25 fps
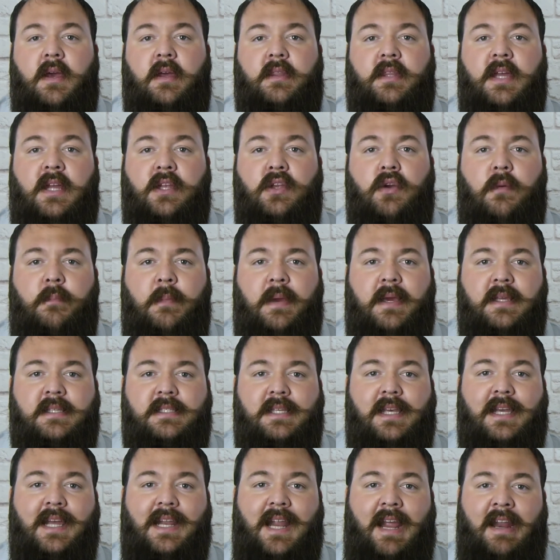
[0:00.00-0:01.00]
then your
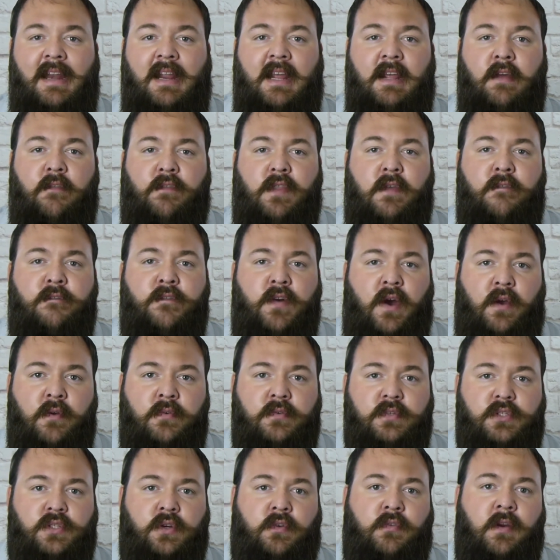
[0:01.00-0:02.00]
meeting and any of the
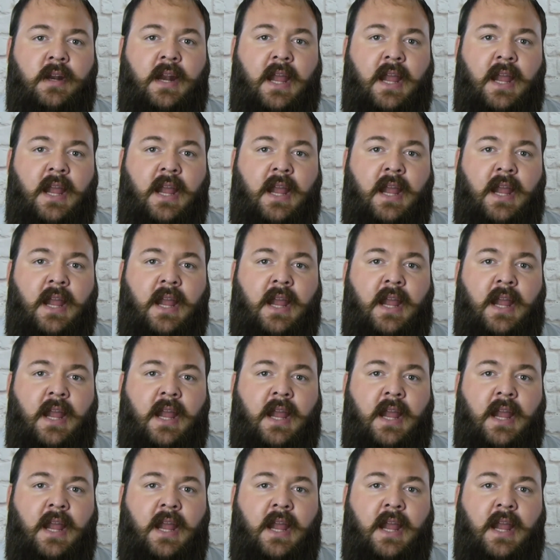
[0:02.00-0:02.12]
votes or